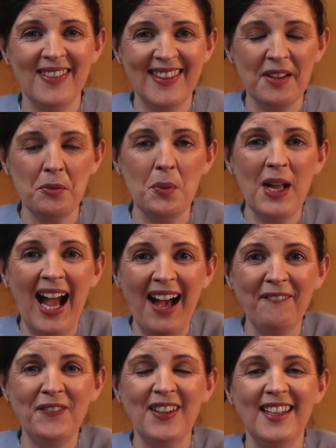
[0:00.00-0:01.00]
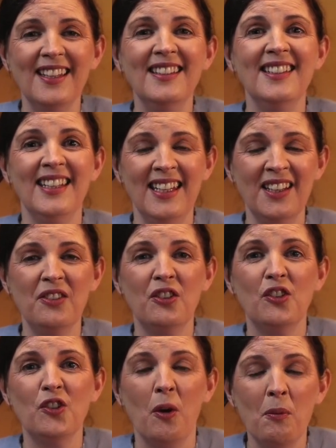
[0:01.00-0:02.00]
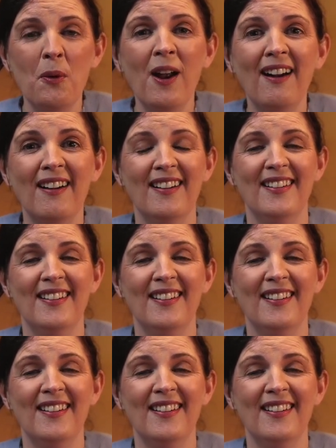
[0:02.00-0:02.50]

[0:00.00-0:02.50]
We have to engage somewhere.